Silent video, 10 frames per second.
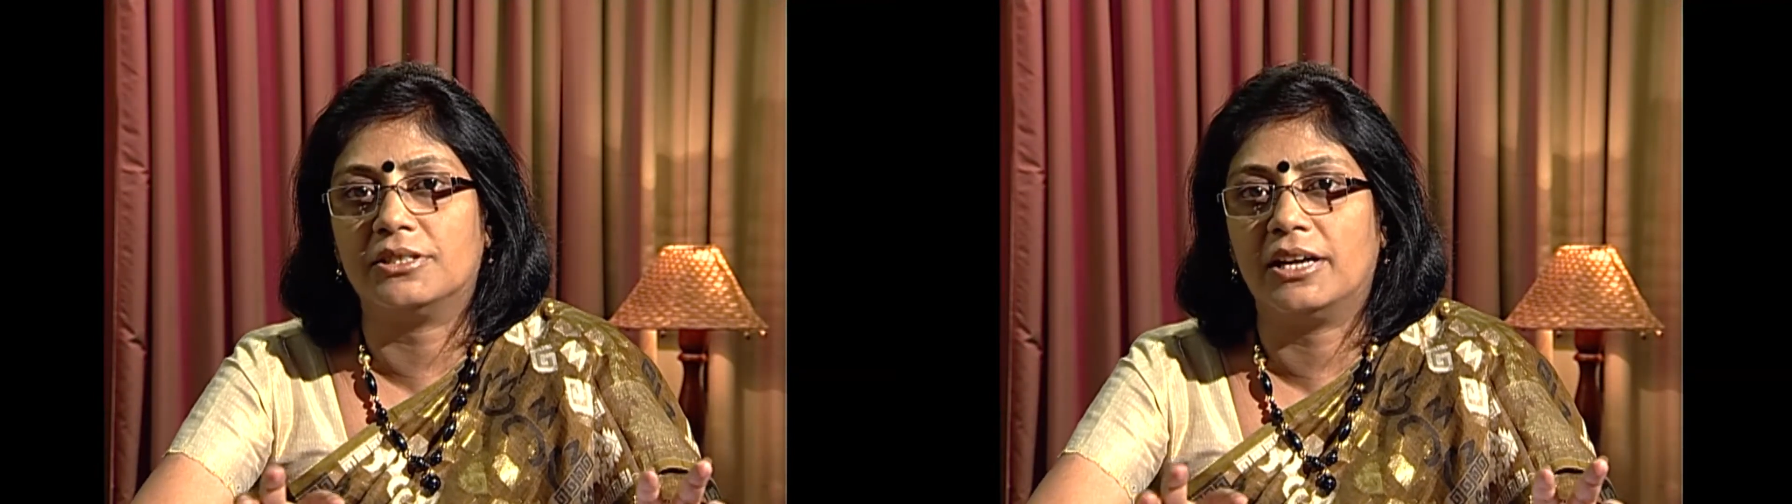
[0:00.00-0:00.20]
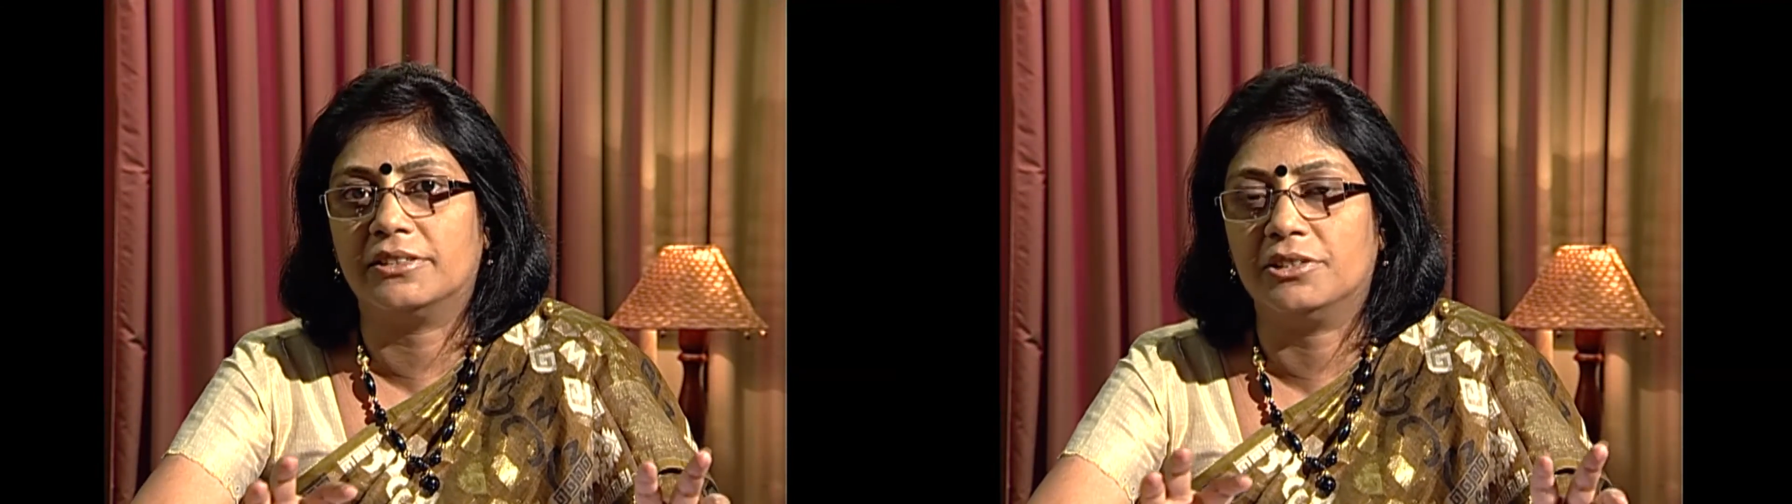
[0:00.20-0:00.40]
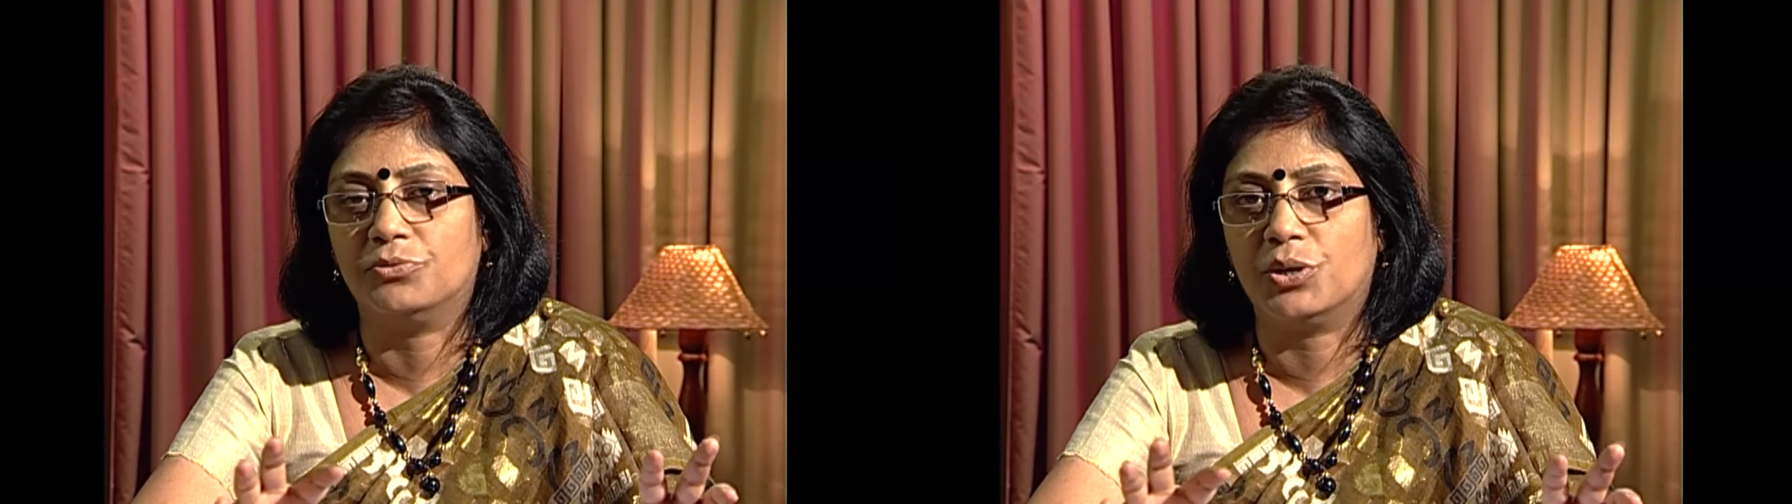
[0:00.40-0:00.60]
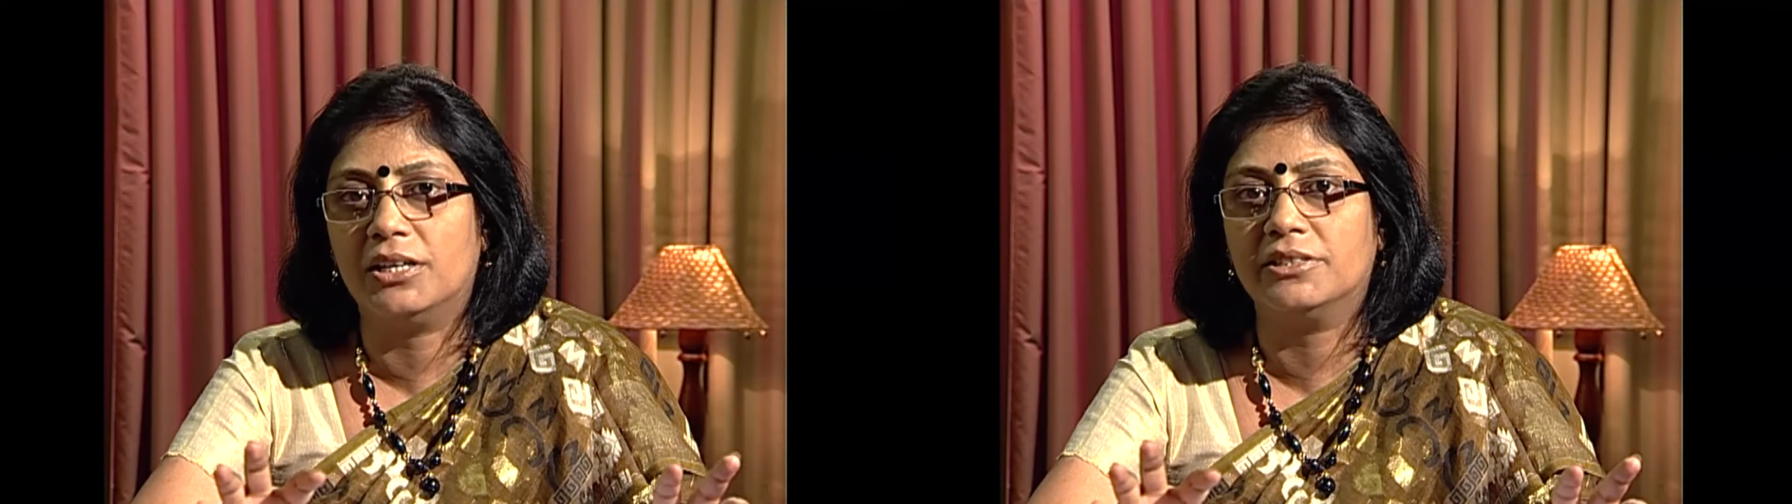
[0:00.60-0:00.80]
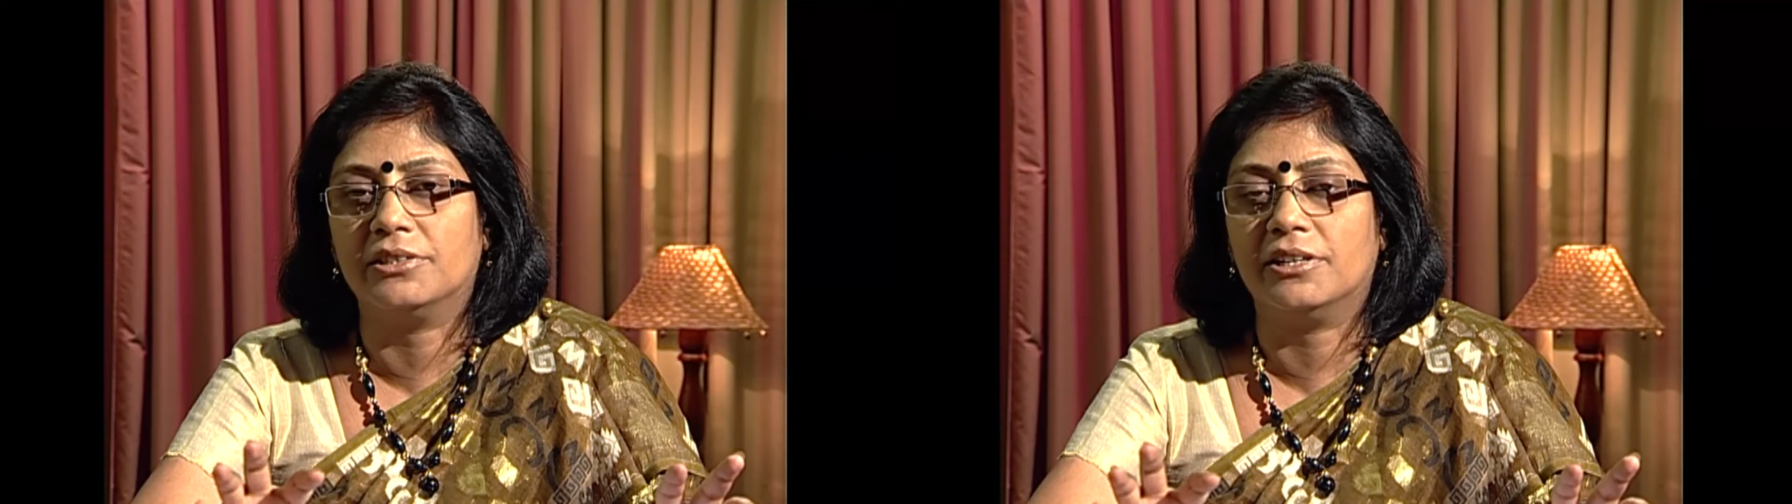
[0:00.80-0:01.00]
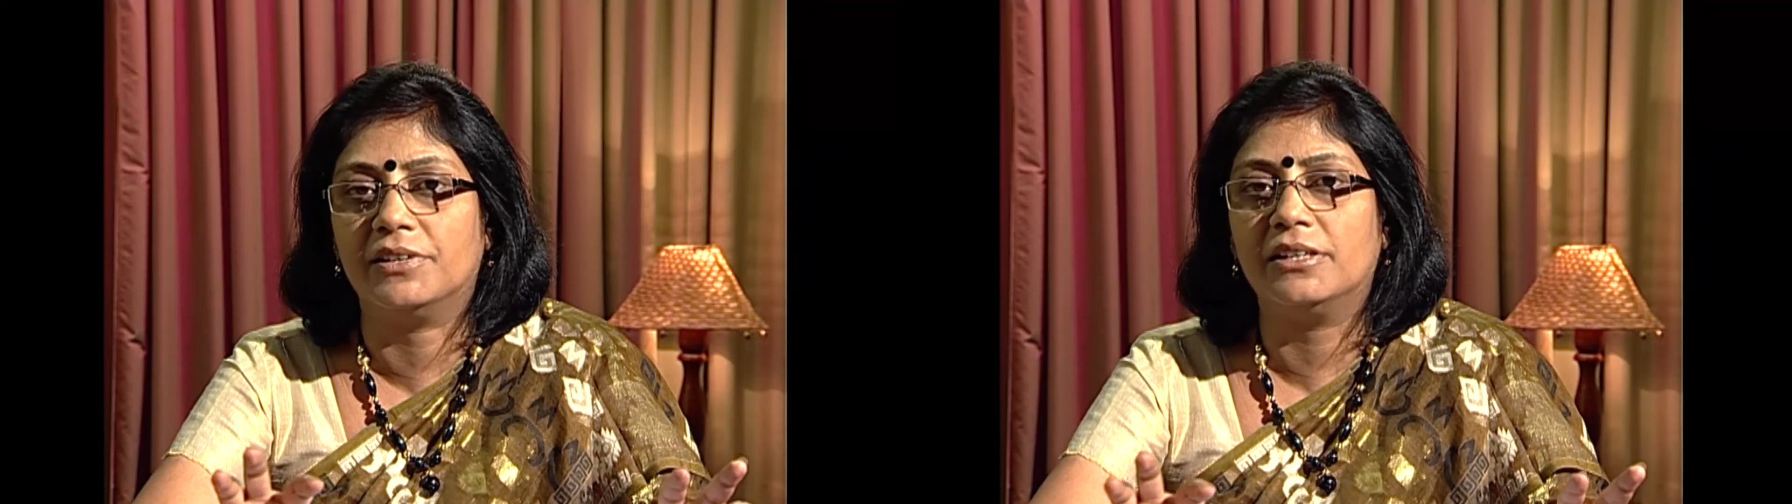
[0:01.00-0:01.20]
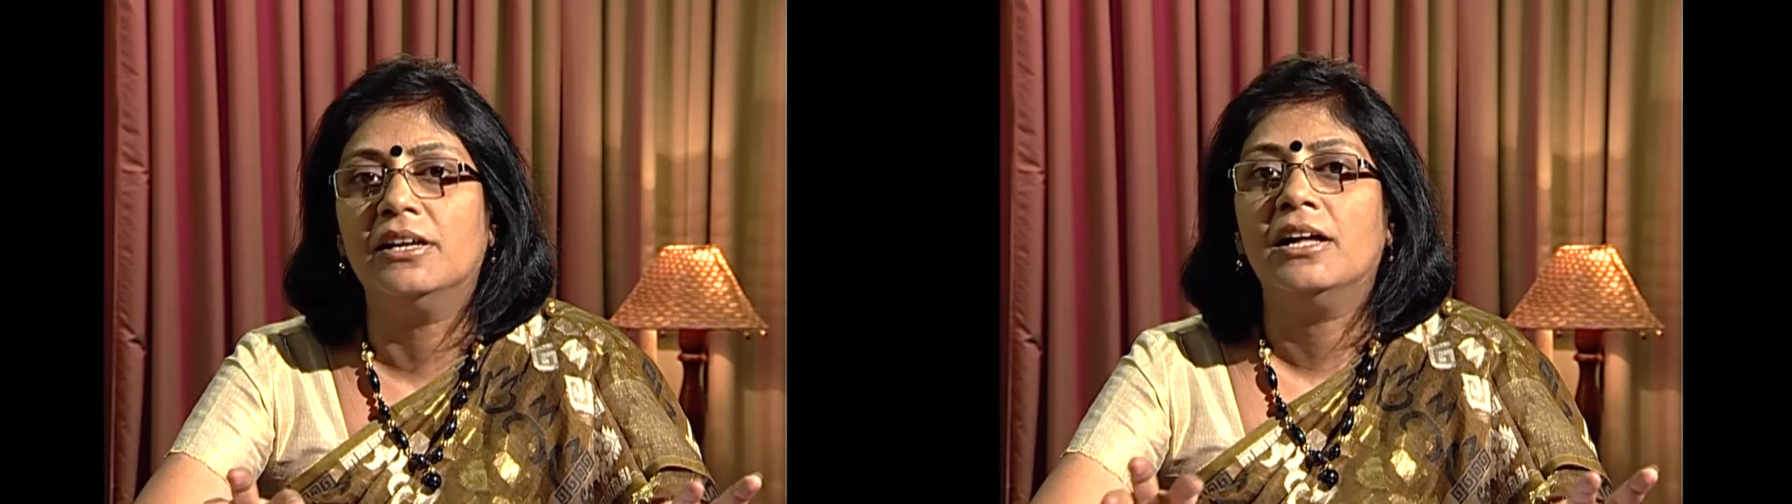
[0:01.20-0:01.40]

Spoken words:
at the world level,